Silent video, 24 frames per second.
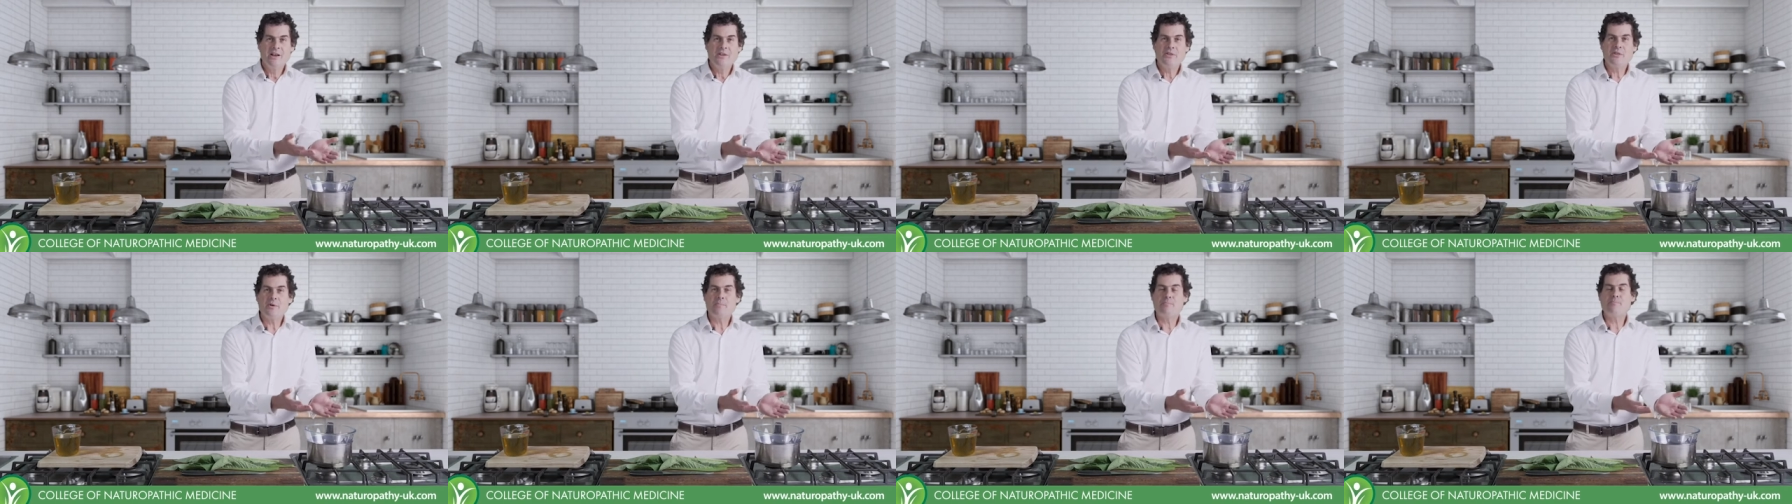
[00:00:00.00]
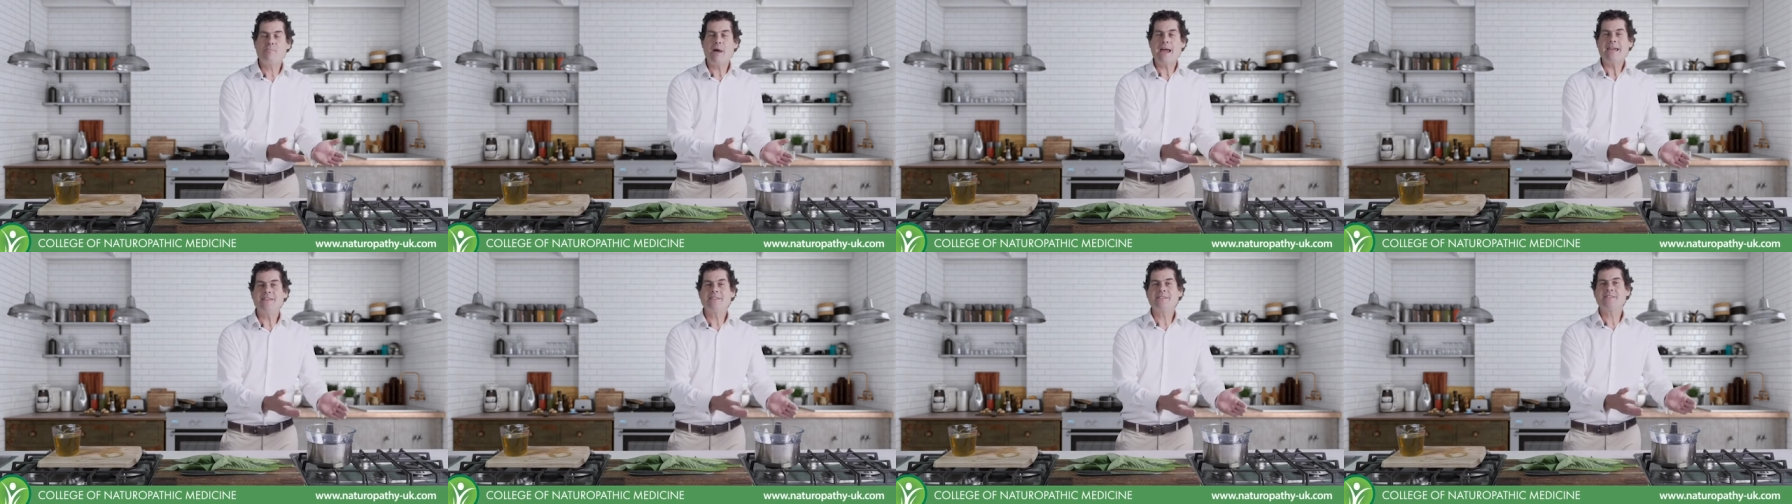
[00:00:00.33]
the
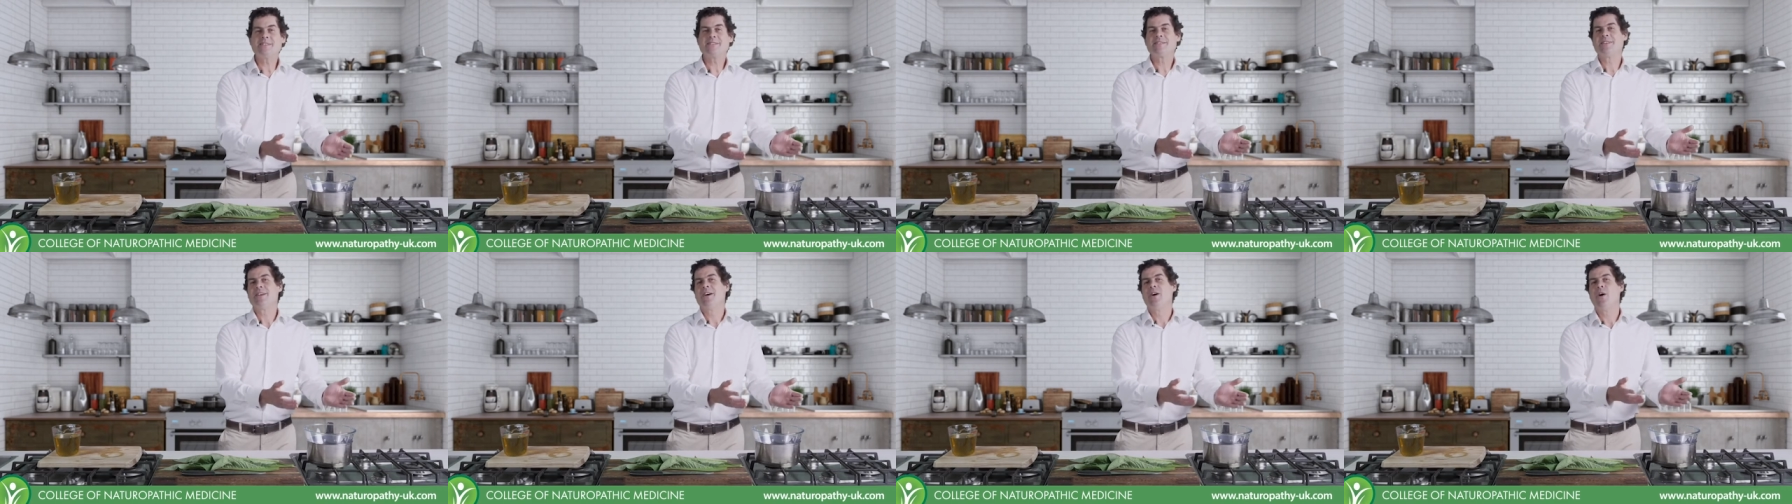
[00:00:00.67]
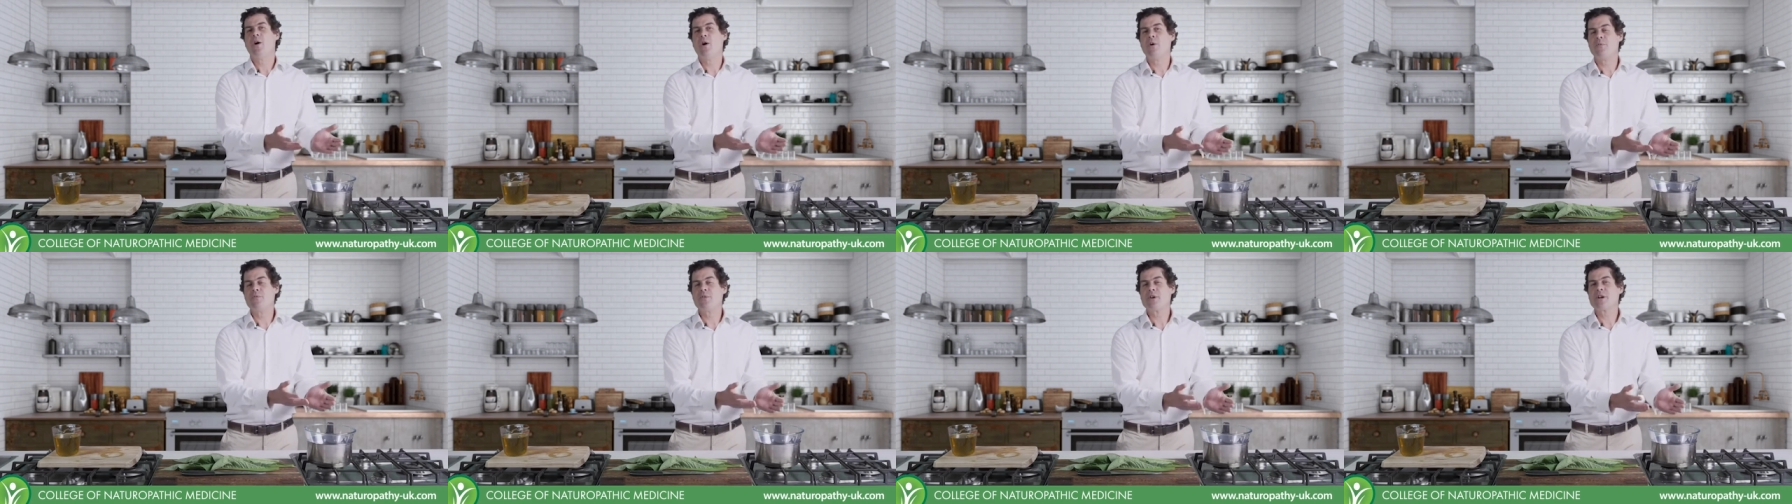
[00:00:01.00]
base
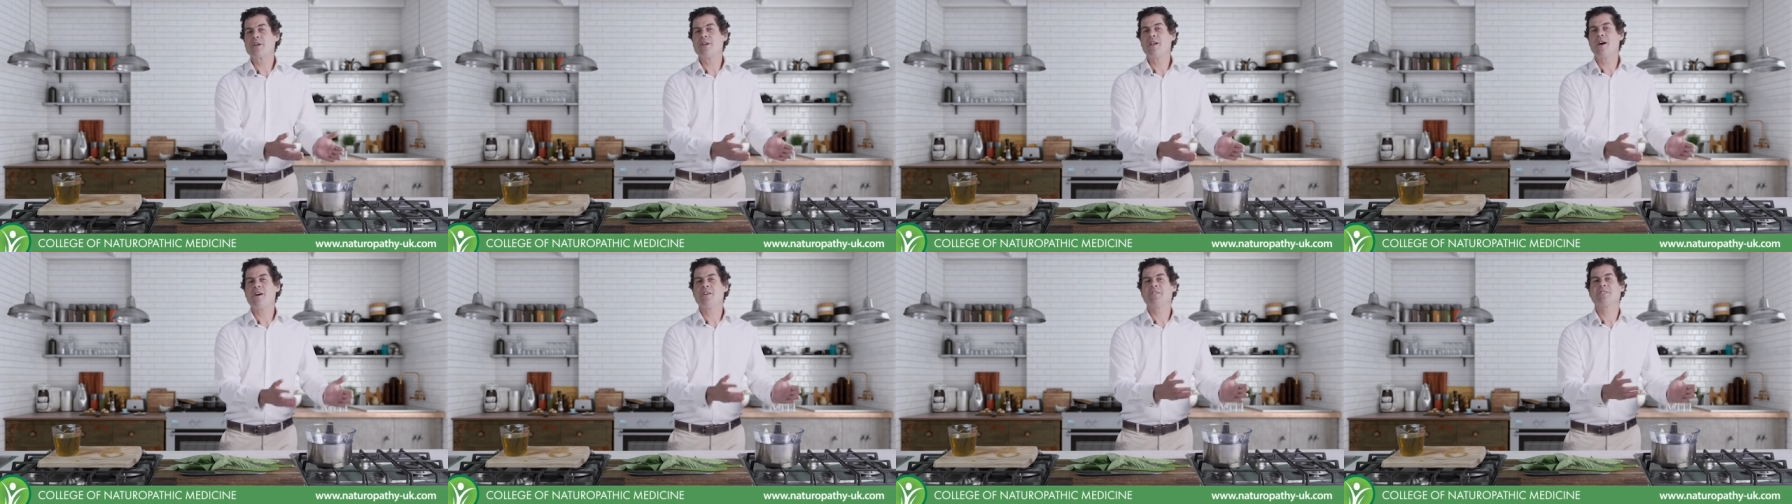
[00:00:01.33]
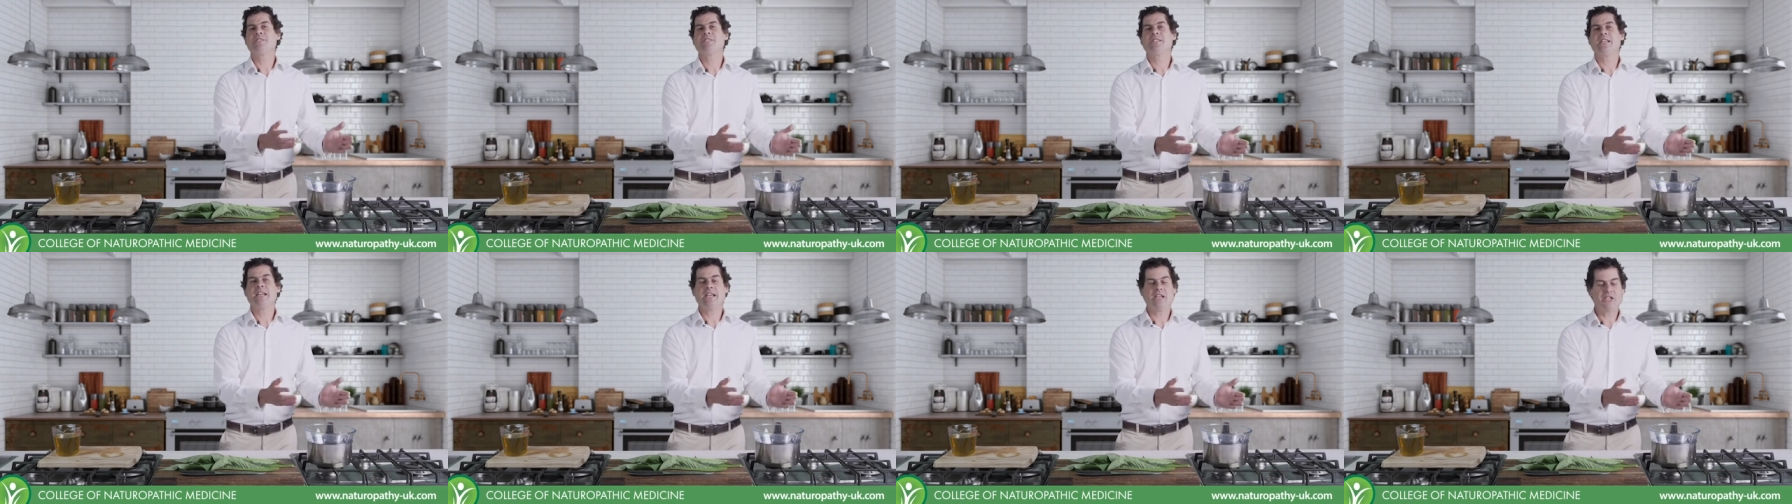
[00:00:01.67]
of the
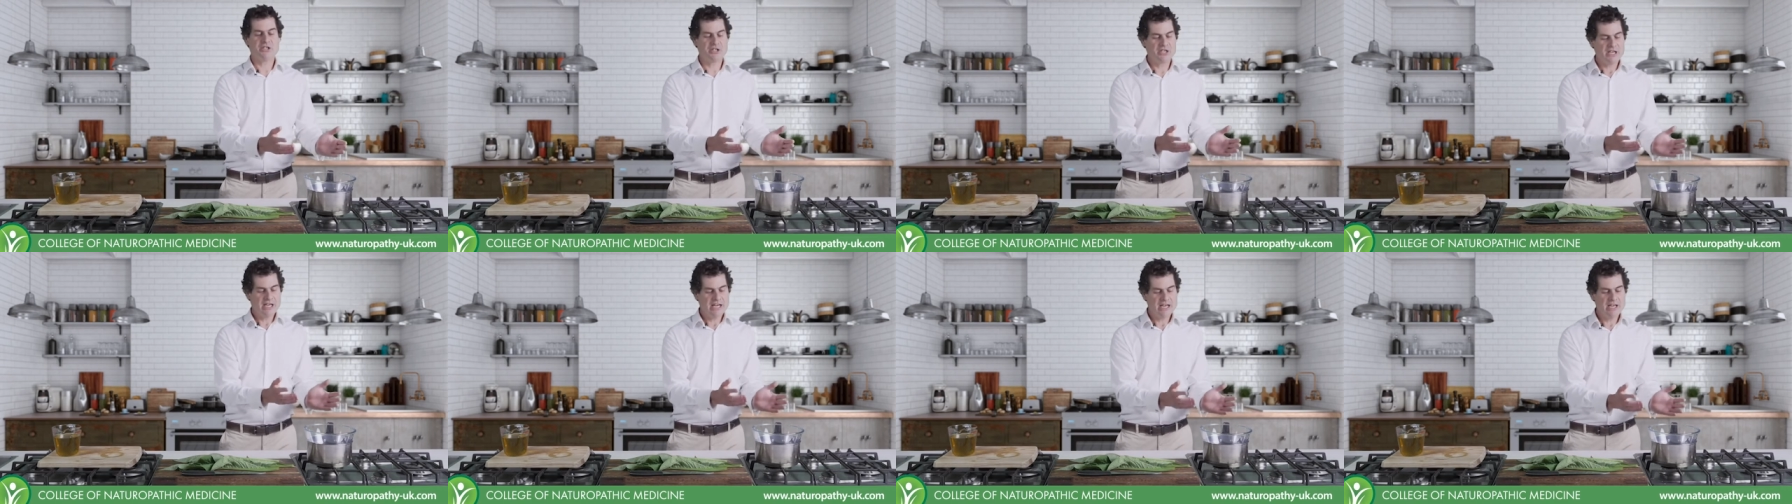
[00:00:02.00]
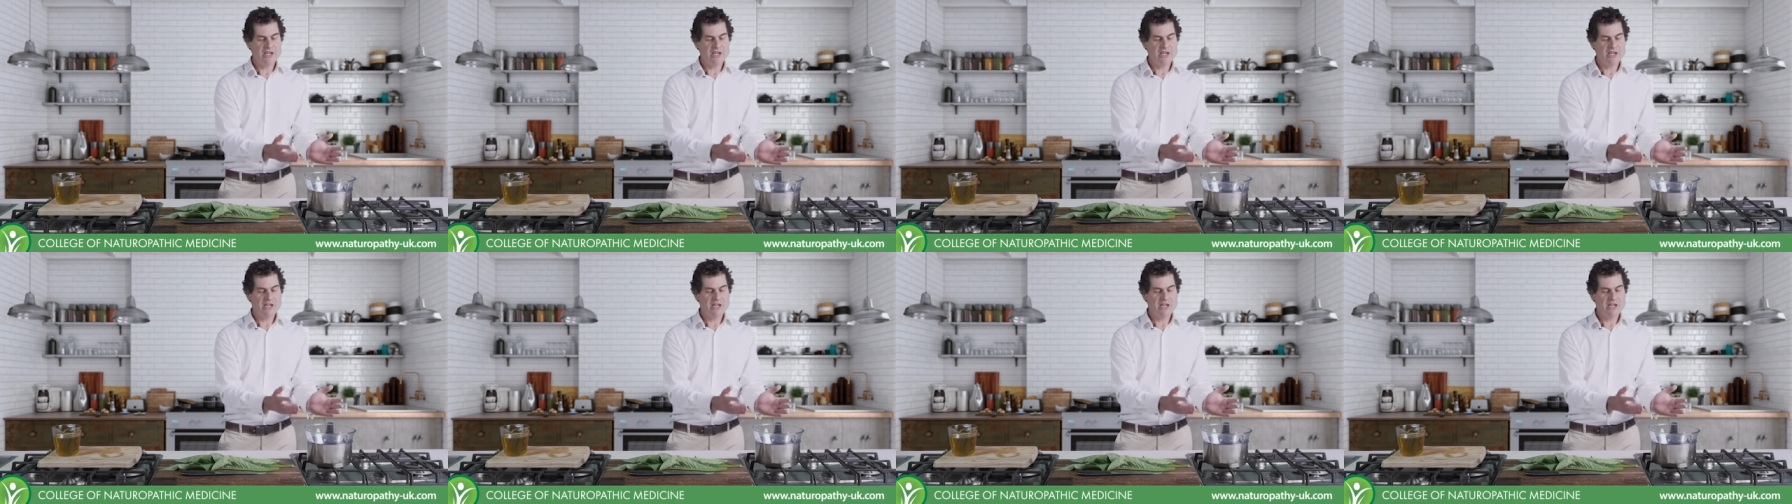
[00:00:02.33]
glass dish